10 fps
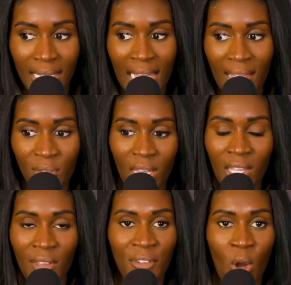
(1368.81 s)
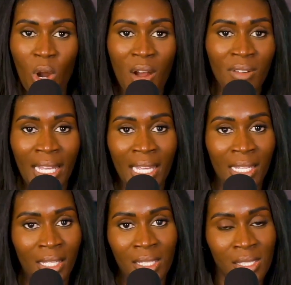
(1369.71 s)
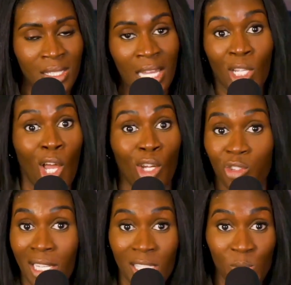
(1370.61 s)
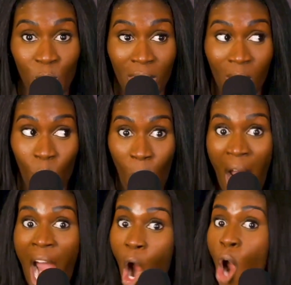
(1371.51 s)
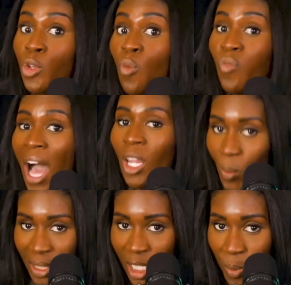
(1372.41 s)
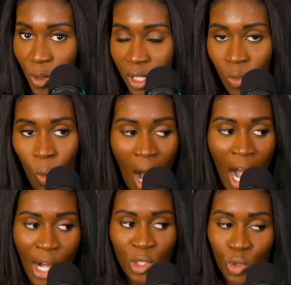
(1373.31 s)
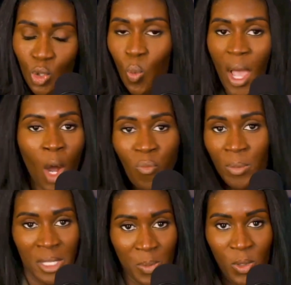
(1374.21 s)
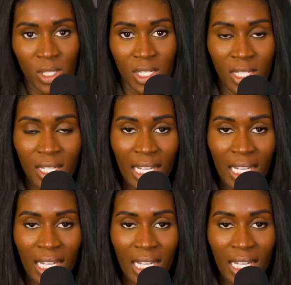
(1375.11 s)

Now, if it don't correlate, it's idolatry at this point. Why are you following this person? Why do you want help from this person?